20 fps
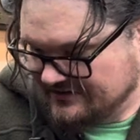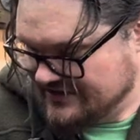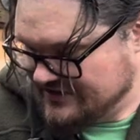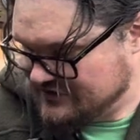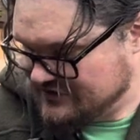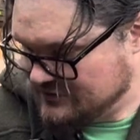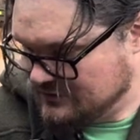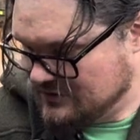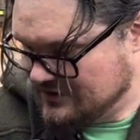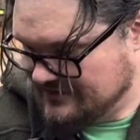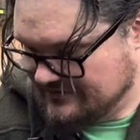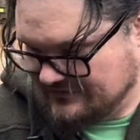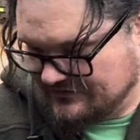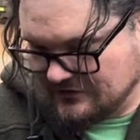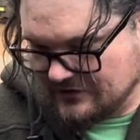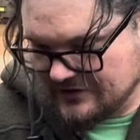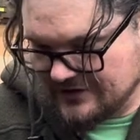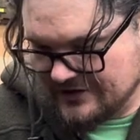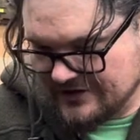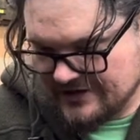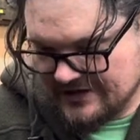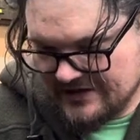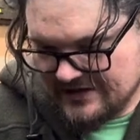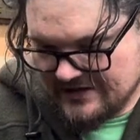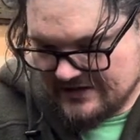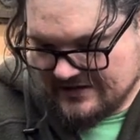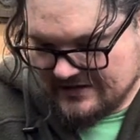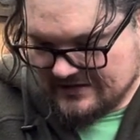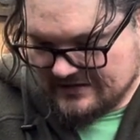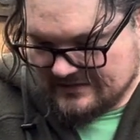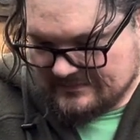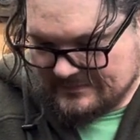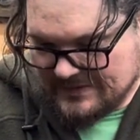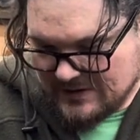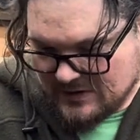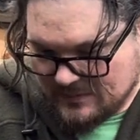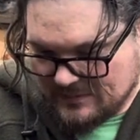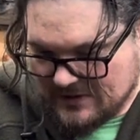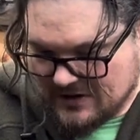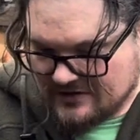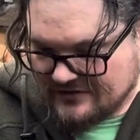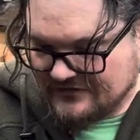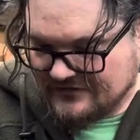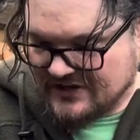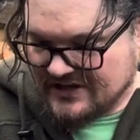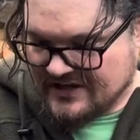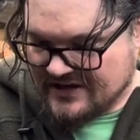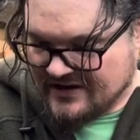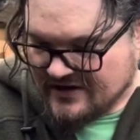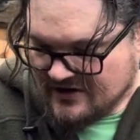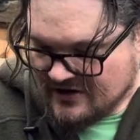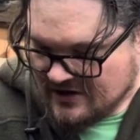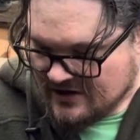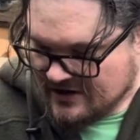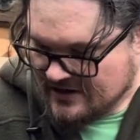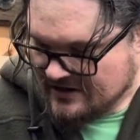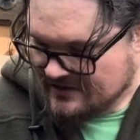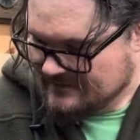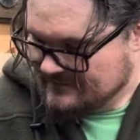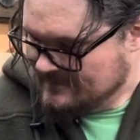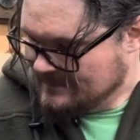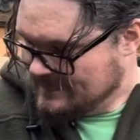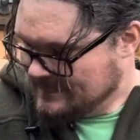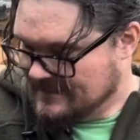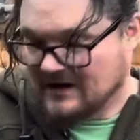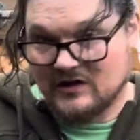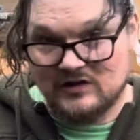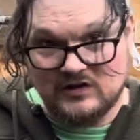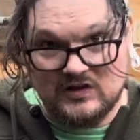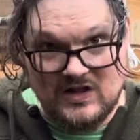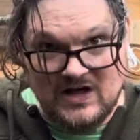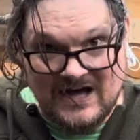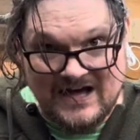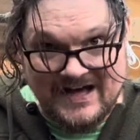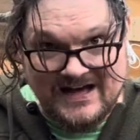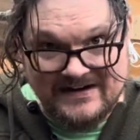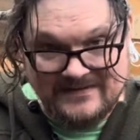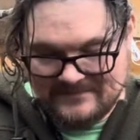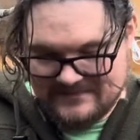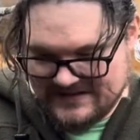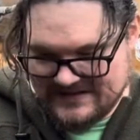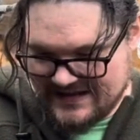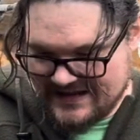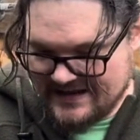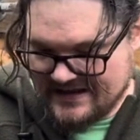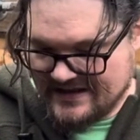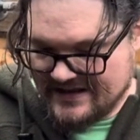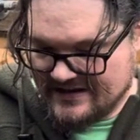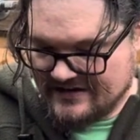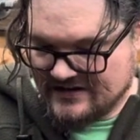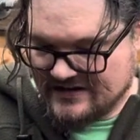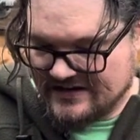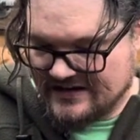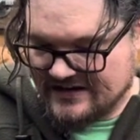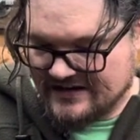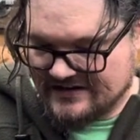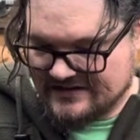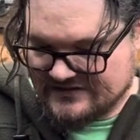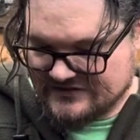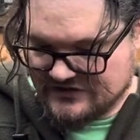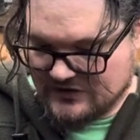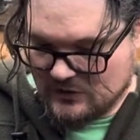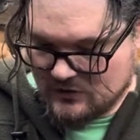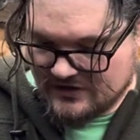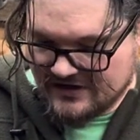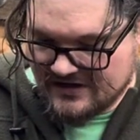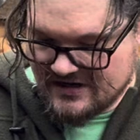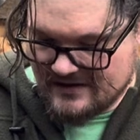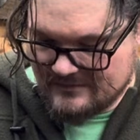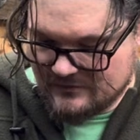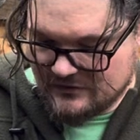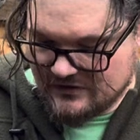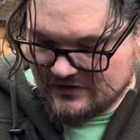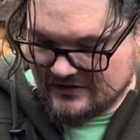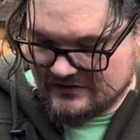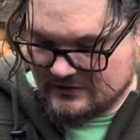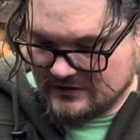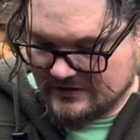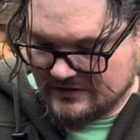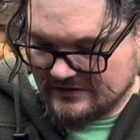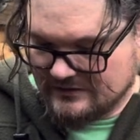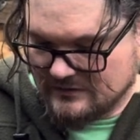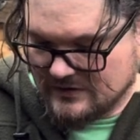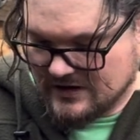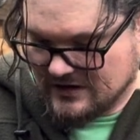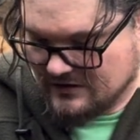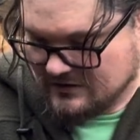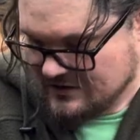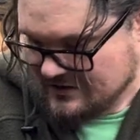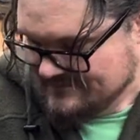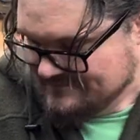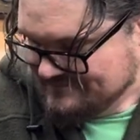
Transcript: this one for better part of a year, a lot, and it's holding up really, really well.